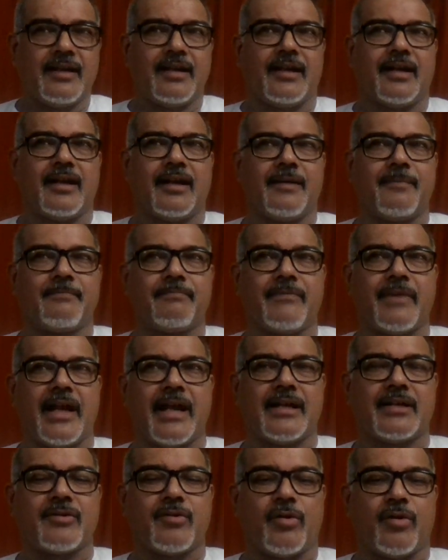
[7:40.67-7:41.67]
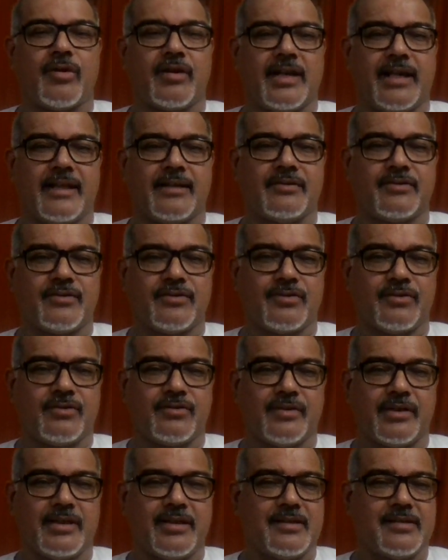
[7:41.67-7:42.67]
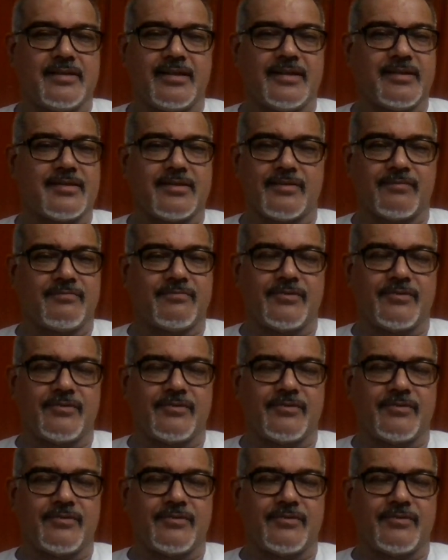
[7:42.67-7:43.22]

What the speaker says: And Orlando is